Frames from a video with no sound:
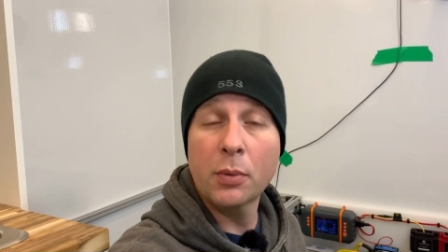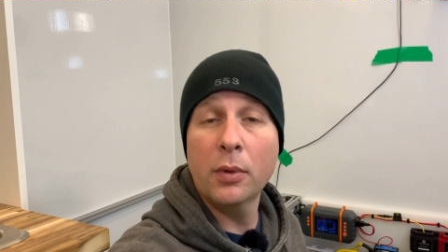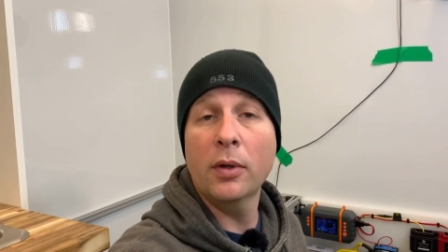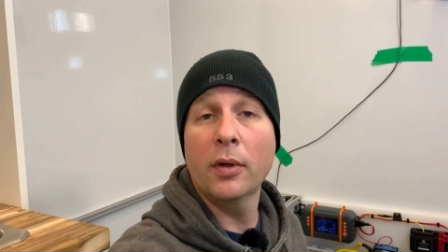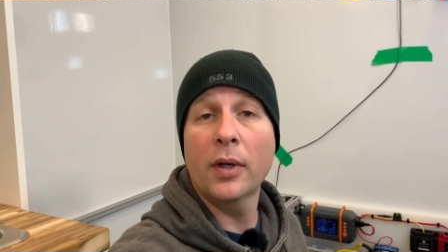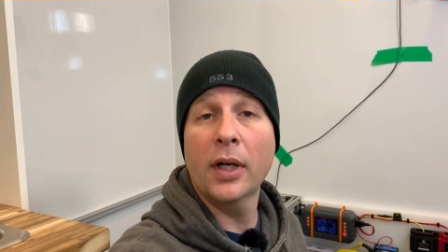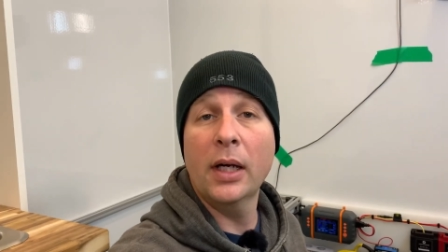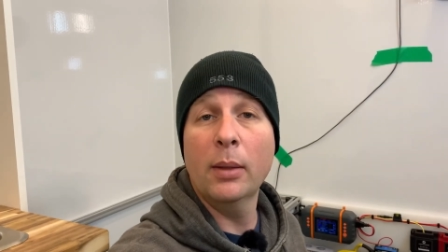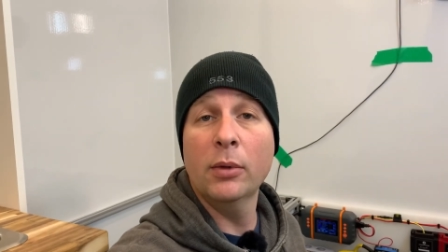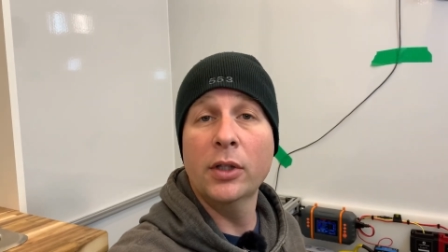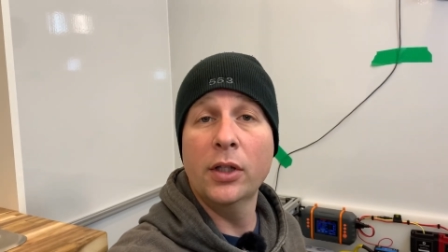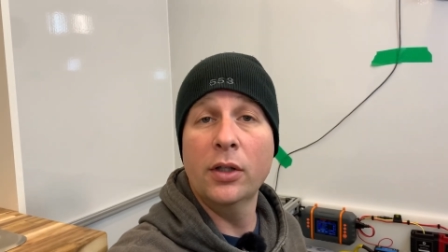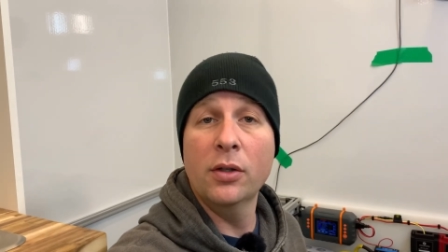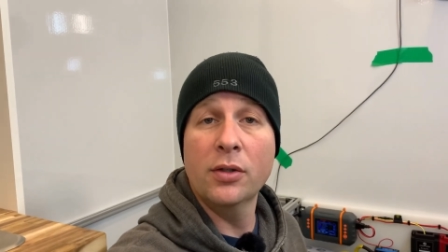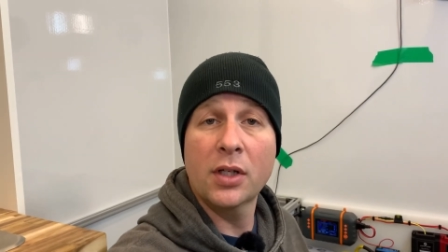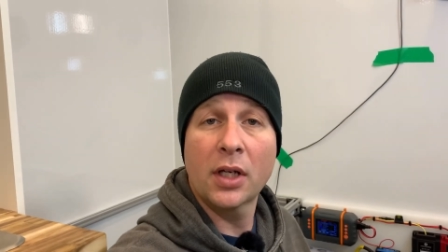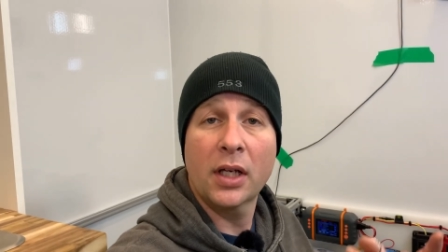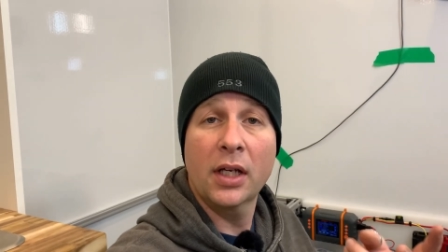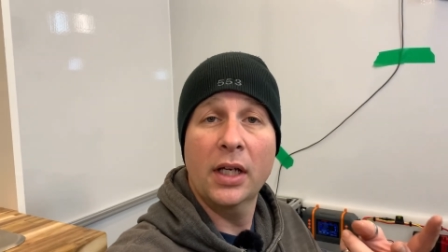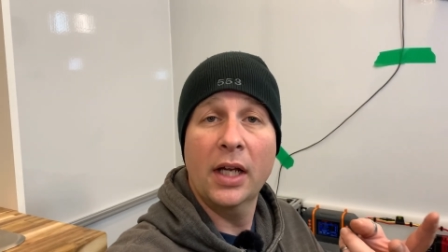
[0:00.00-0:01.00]
we were able to
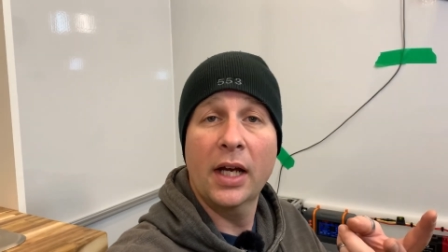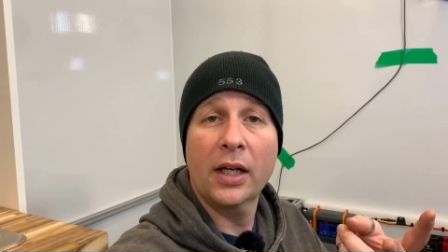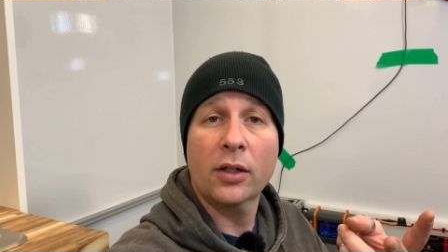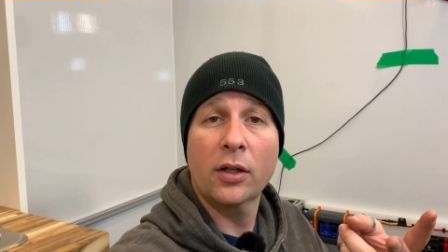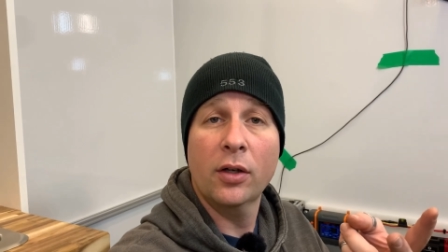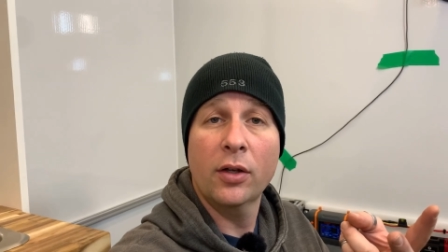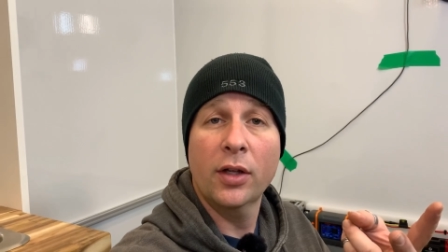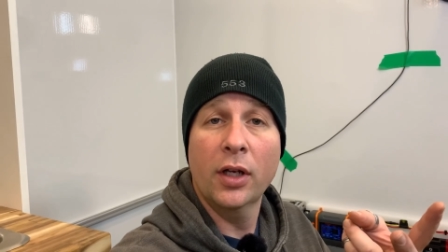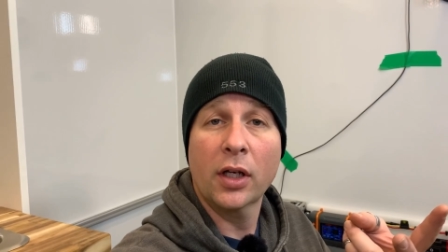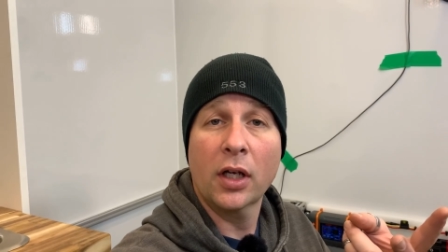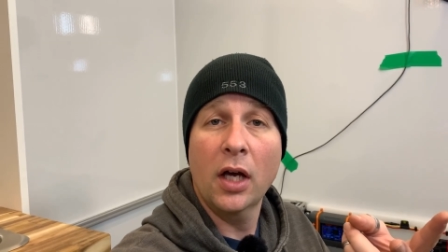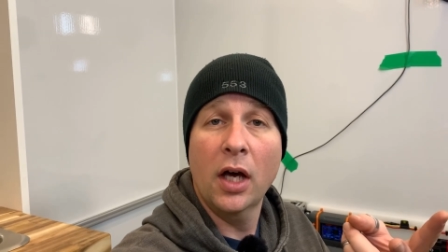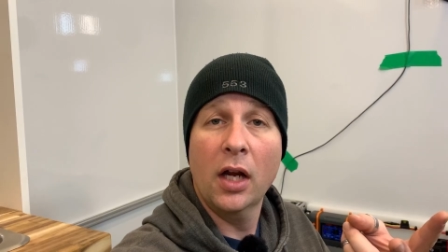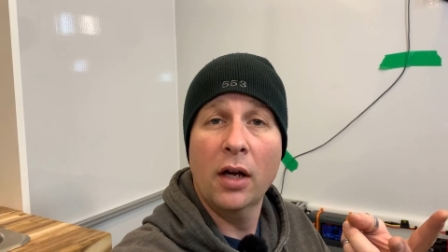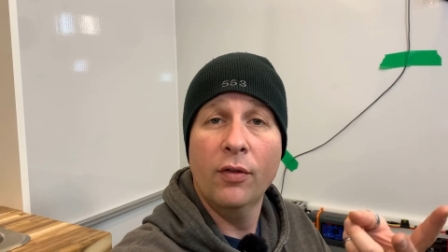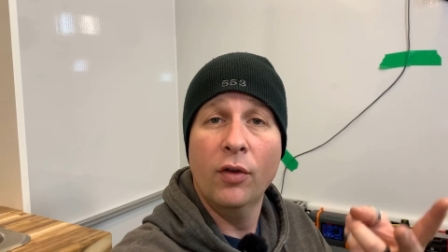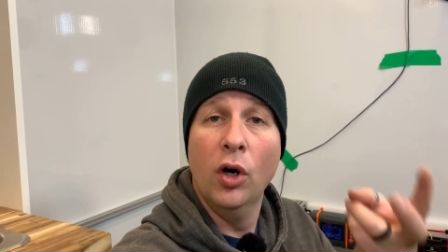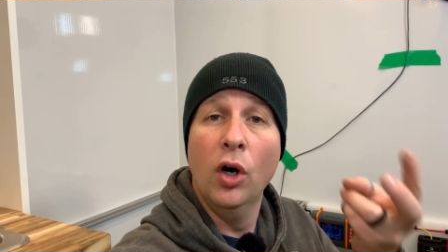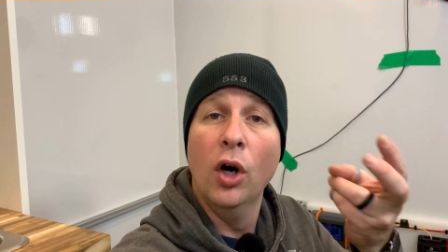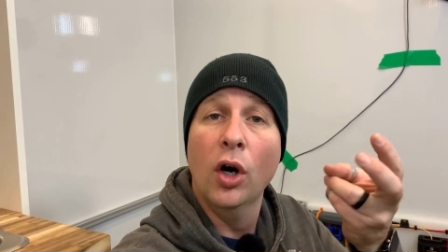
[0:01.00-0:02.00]
use a connector that kind
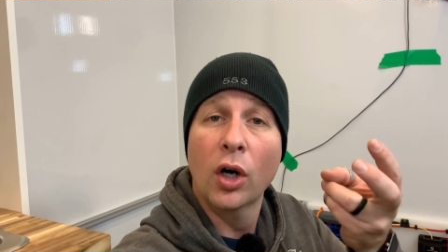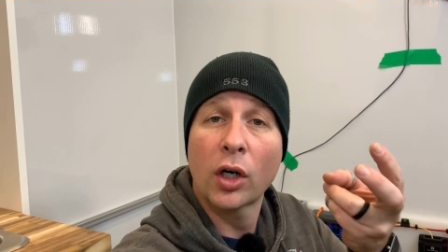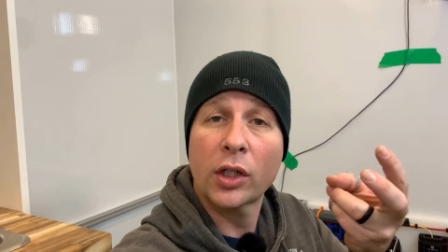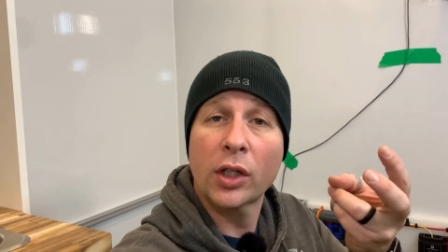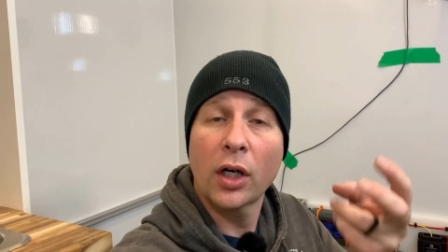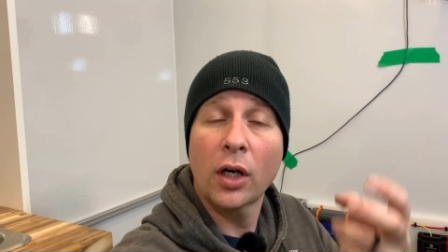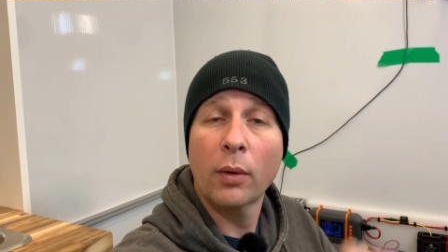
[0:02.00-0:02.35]
of hooked